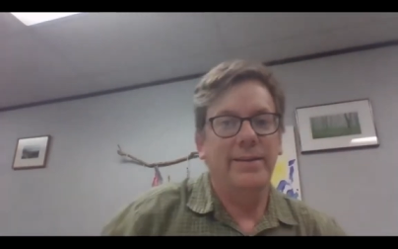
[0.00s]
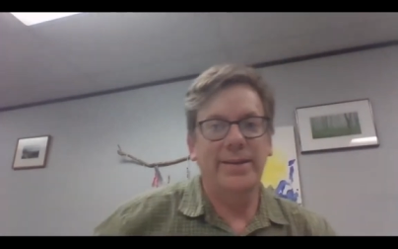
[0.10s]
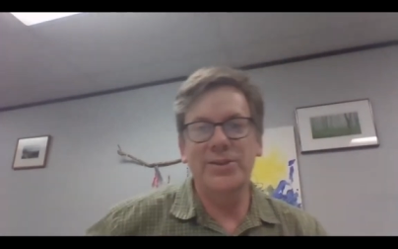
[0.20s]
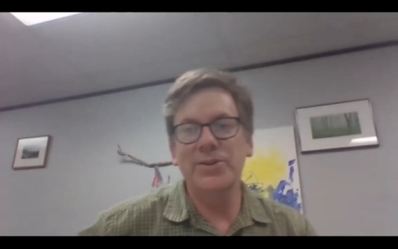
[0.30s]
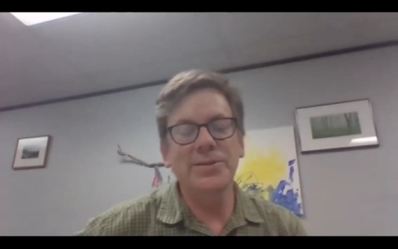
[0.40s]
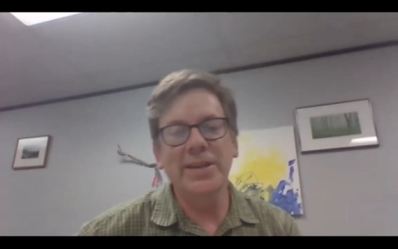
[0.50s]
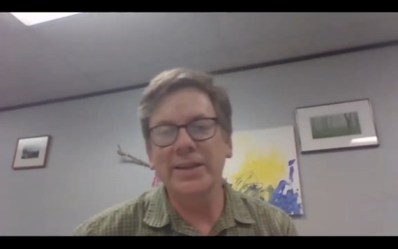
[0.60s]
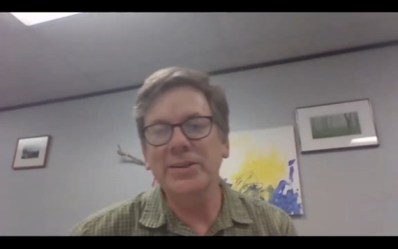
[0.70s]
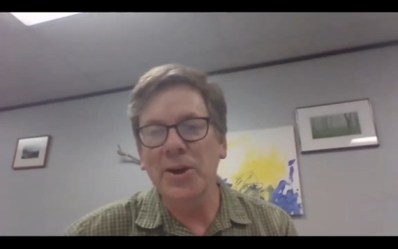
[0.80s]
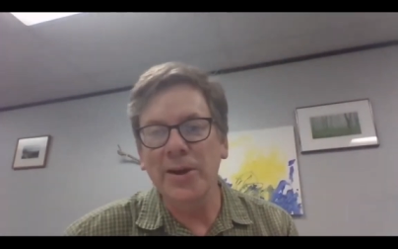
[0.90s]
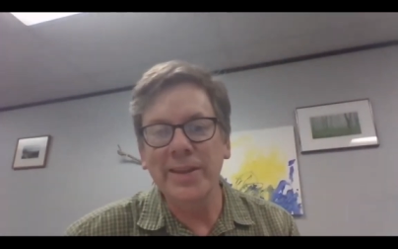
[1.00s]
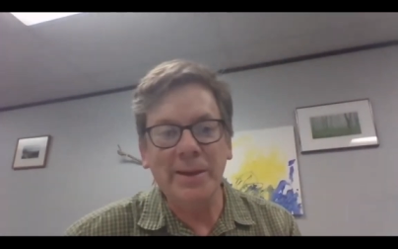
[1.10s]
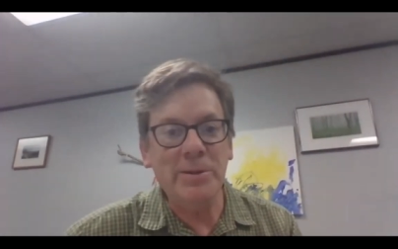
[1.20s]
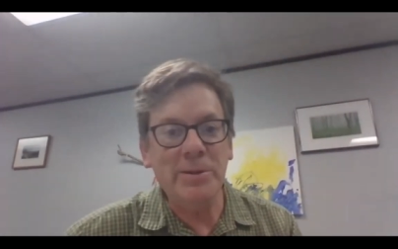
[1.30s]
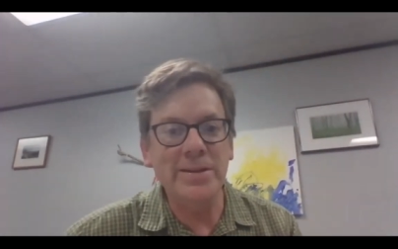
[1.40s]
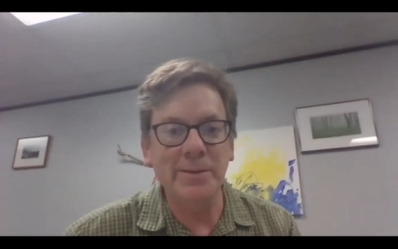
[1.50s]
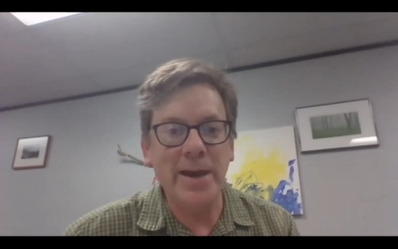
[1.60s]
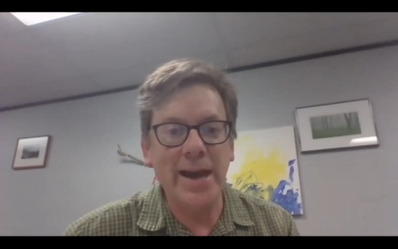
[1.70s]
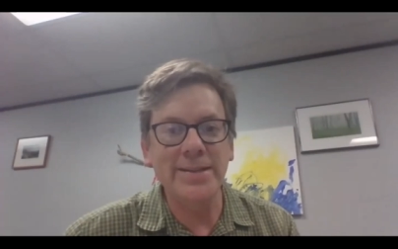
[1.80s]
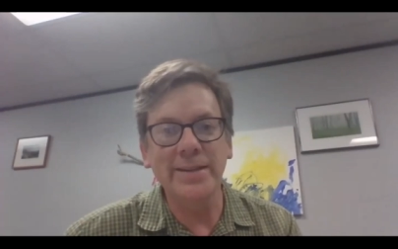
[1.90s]
and she was like, "No, I think I'm going to take a
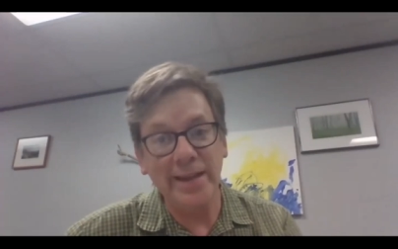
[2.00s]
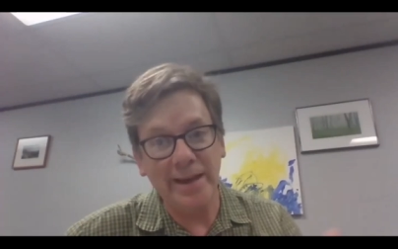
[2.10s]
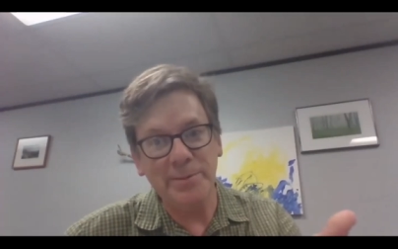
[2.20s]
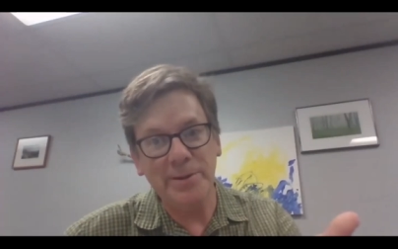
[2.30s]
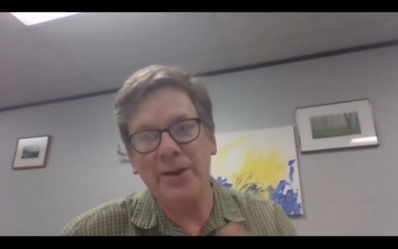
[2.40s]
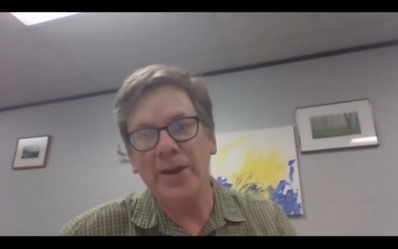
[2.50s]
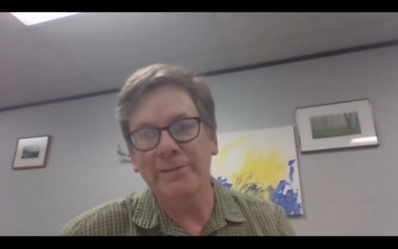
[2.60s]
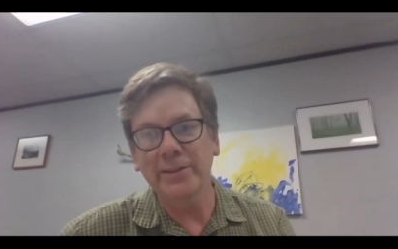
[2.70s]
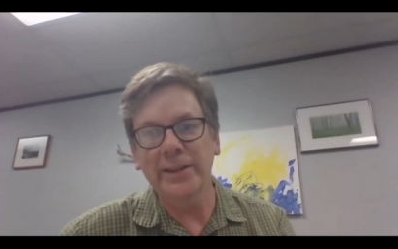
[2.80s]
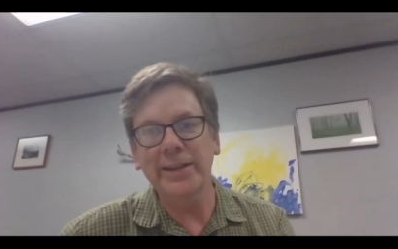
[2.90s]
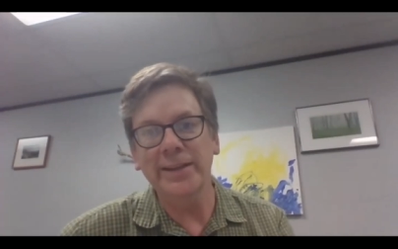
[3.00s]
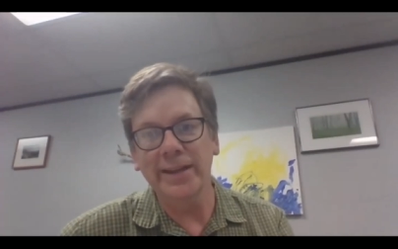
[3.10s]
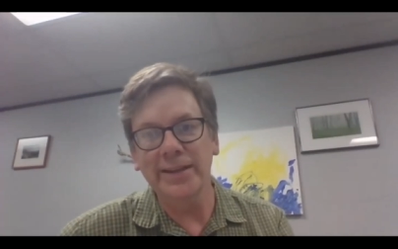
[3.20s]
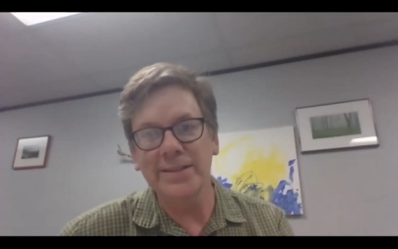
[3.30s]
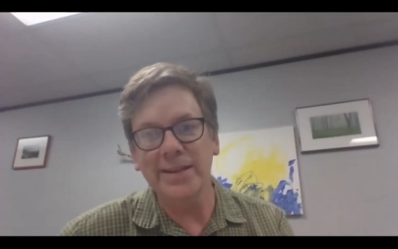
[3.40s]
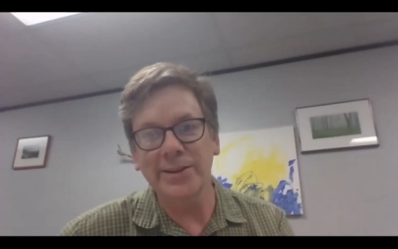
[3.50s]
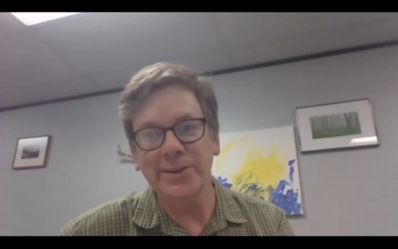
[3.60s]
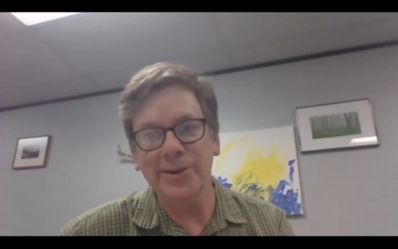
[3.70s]
pass at that." But now I have a link I can send. All